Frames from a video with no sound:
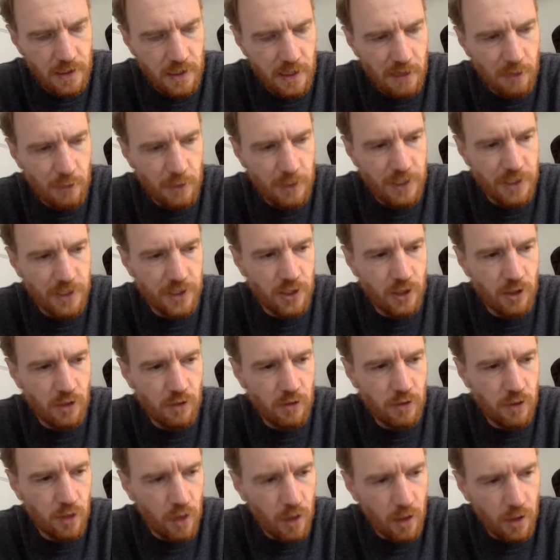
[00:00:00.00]
And we can no
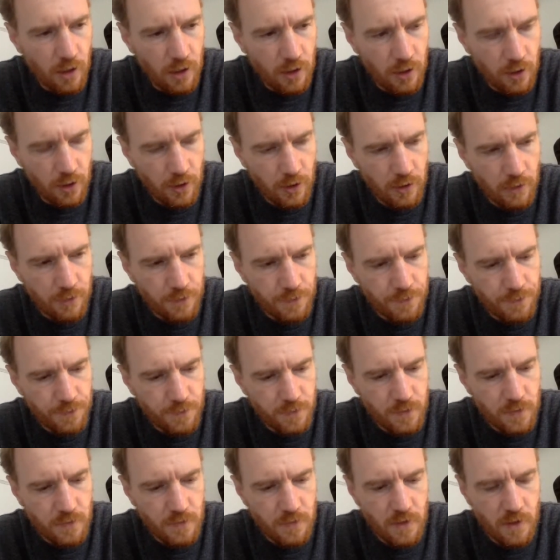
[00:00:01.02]
longer
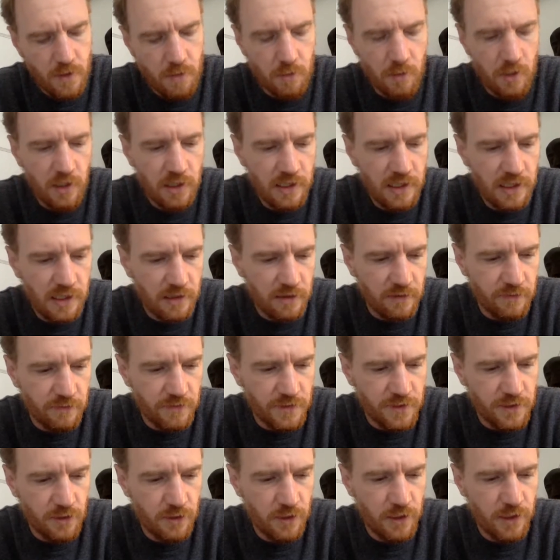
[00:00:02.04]
believe,
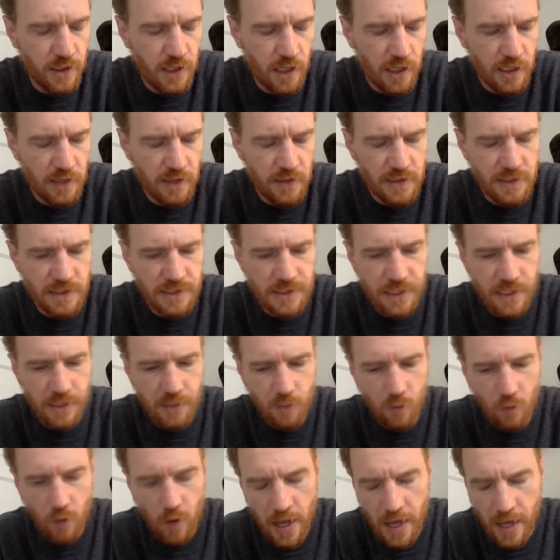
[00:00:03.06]
certainly not in the same
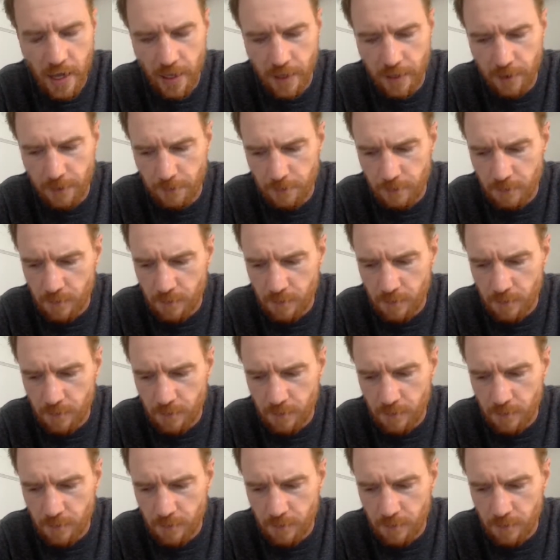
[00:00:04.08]
way,